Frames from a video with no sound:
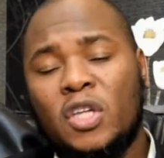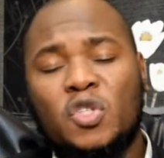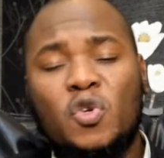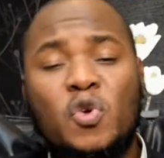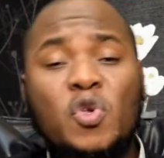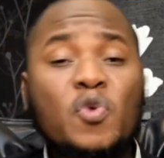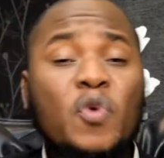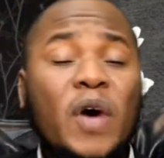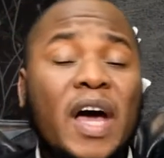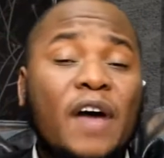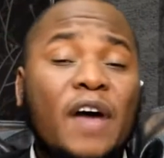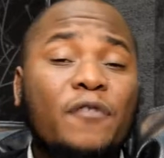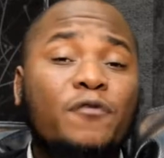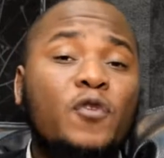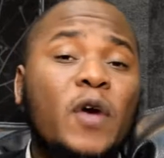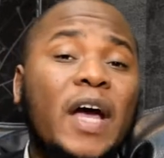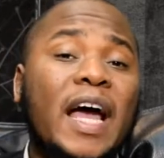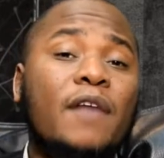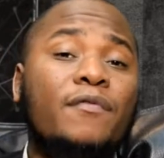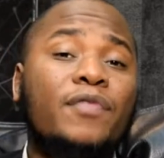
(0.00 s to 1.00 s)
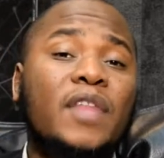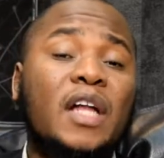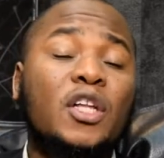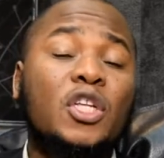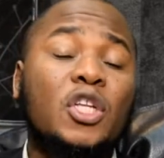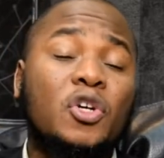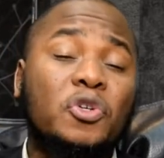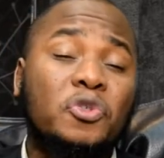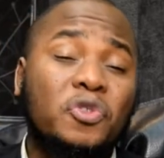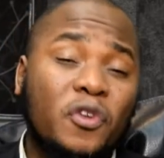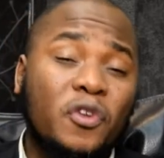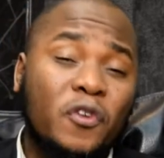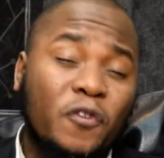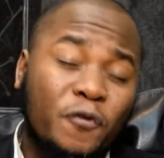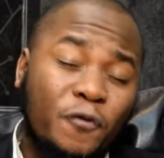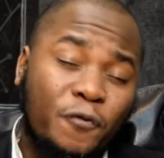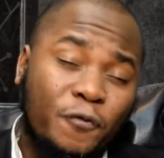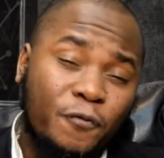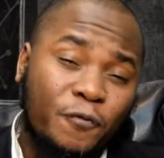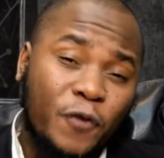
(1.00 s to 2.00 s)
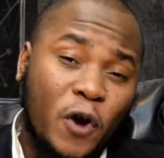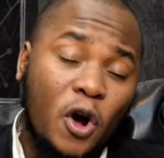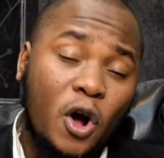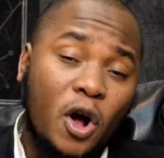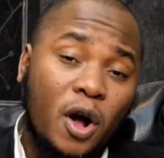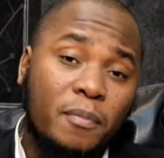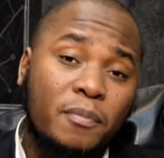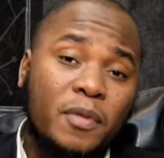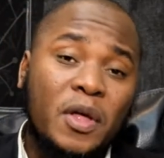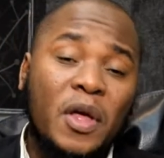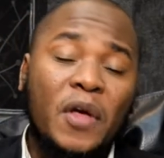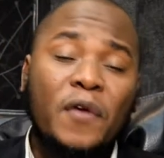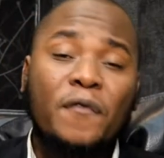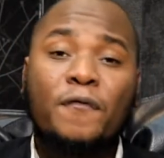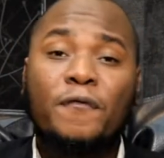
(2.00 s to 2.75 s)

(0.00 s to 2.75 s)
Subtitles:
So you have to have that firm